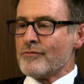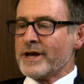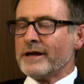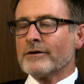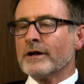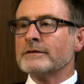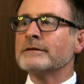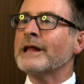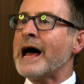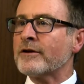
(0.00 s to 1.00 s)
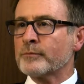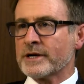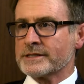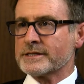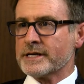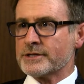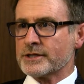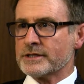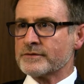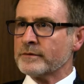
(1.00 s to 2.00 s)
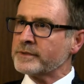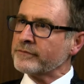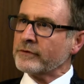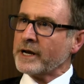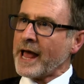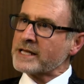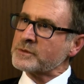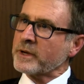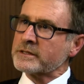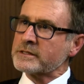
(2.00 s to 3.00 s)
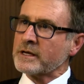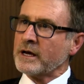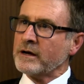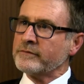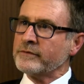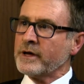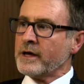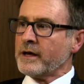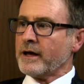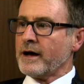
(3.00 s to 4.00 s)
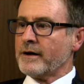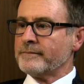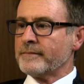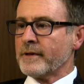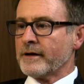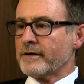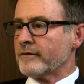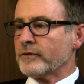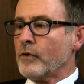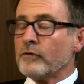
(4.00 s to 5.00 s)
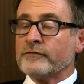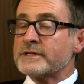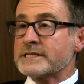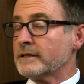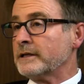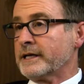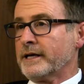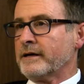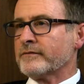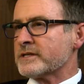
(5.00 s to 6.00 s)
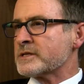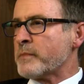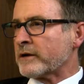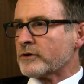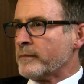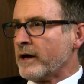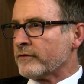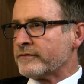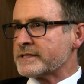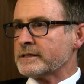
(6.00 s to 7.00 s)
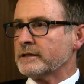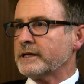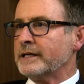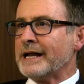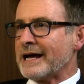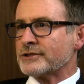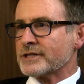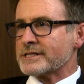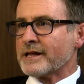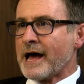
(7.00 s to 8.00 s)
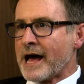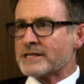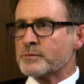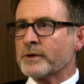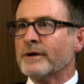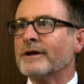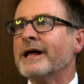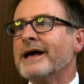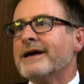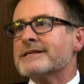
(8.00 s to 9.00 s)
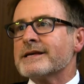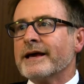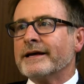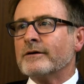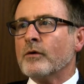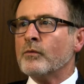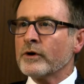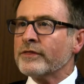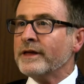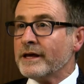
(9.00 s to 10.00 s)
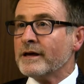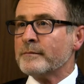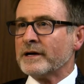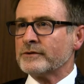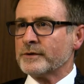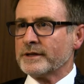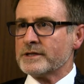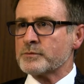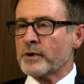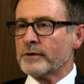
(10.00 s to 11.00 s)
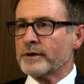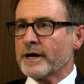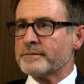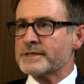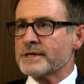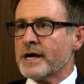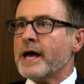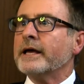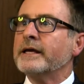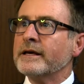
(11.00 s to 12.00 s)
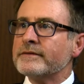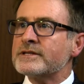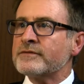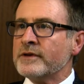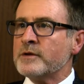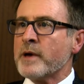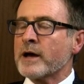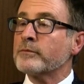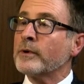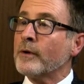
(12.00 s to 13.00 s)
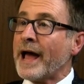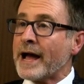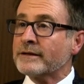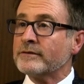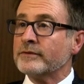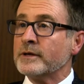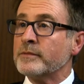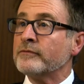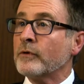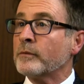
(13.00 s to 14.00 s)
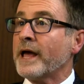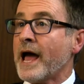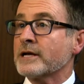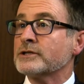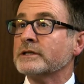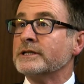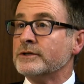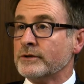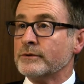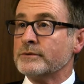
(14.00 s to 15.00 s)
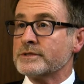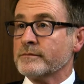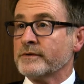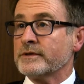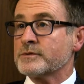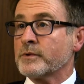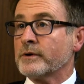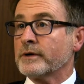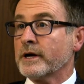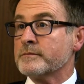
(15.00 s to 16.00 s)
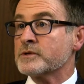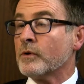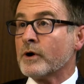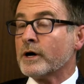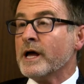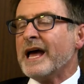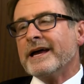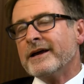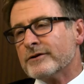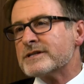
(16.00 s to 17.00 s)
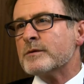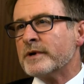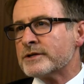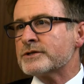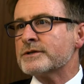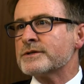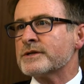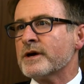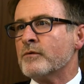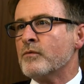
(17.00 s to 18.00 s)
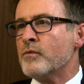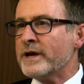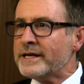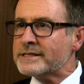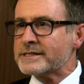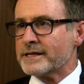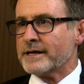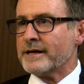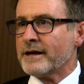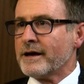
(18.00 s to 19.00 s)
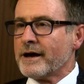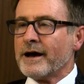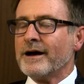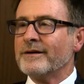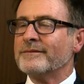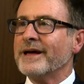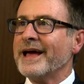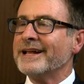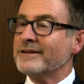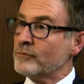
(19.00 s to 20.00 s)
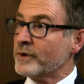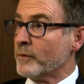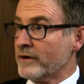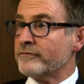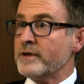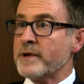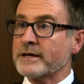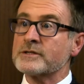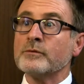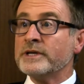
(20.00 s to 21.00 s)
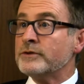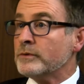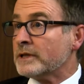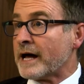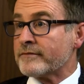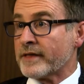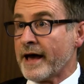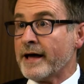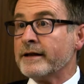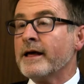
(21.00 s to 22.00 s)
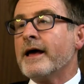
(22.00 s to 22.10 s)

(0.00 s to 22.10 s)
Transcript: We hear a lot of presentations from different aspects of the whole facility, of the Spectrum Health facility, not just the hospital, saying, we're thinking about doing these programs. Give us feedback proactively before we actually do some of these programs. Or here are some issues that we see and we want feedback. So we do a lot of that.